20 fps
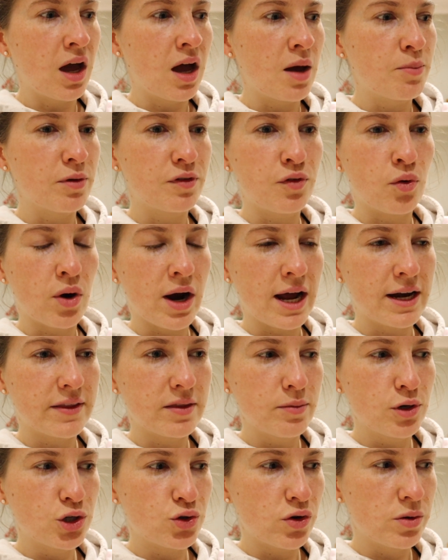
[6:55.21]
before I added
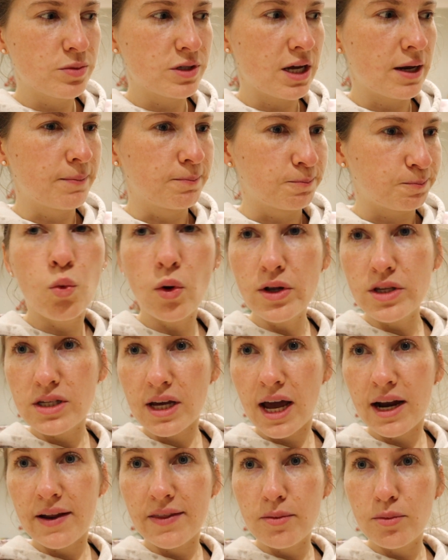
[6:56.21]
the mushrooms in. Once
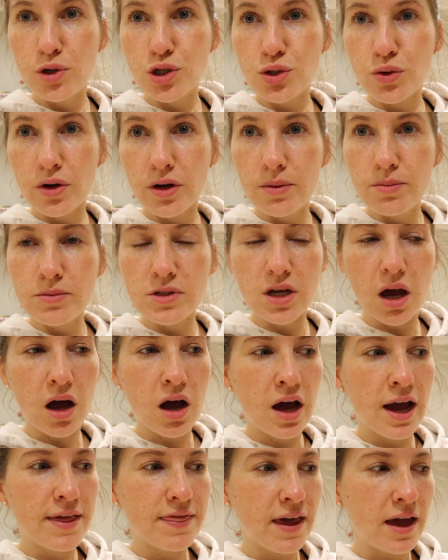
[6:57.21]
I added the mushrooms,
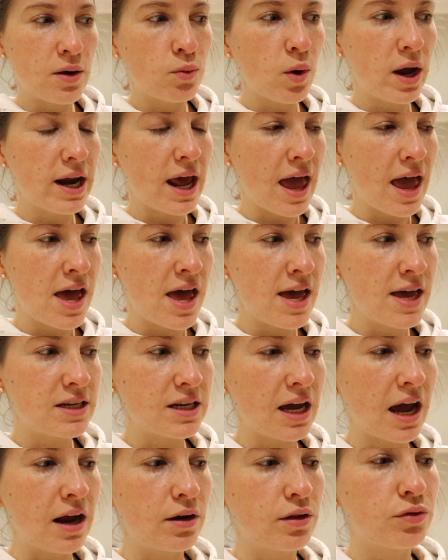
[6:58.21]
I then went ahead
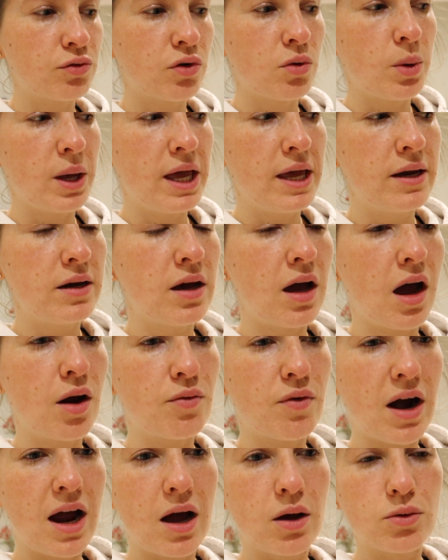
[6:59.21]
and threw in
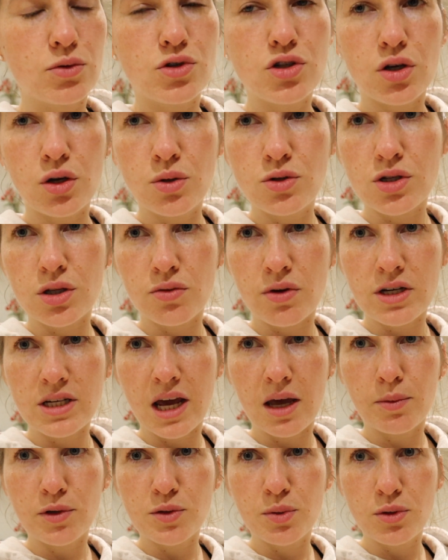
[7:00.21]
around 2 to 3
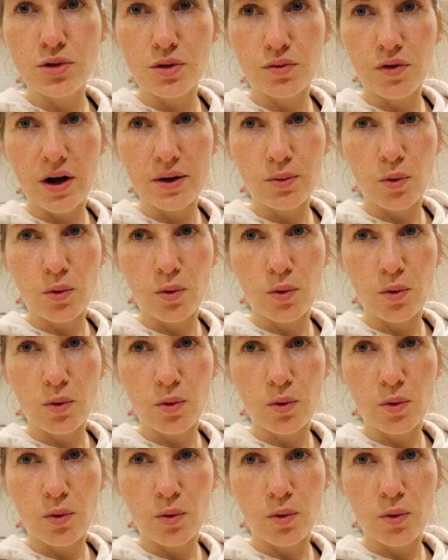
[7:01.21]
tablespoons of red